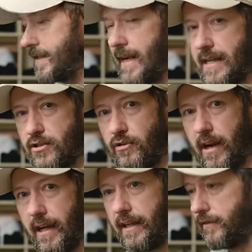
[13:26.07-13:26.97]
NAS
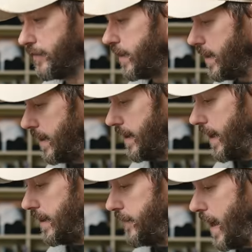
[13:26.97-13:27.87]
drive.
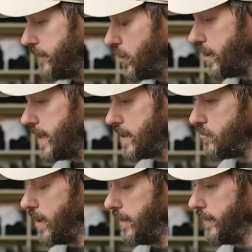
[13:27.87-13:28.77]
And if you haven't got a NAS
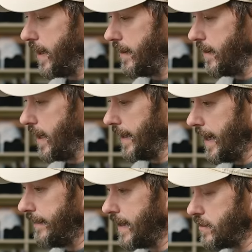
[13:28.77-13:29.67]
drive, then
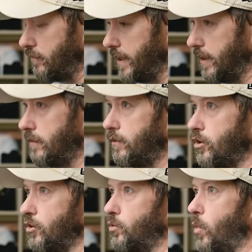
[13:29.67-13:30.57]
again, that's a really
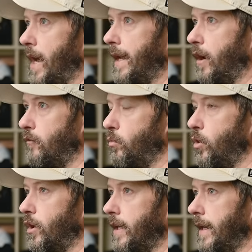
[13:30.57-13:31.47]
good way of
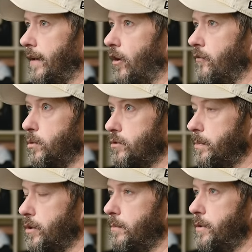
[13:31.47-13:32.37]
working off
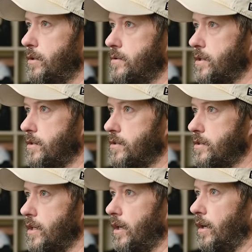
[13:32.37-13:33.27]
multiple
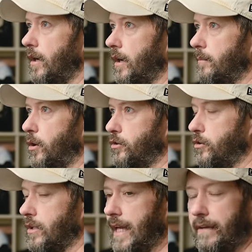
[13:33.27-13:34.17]
computers um, on
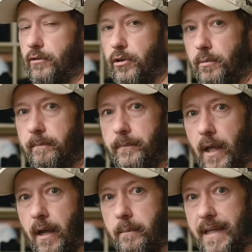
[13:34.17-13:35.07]
your Lightroom
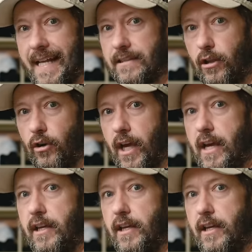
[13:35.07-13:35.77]
um, catalog,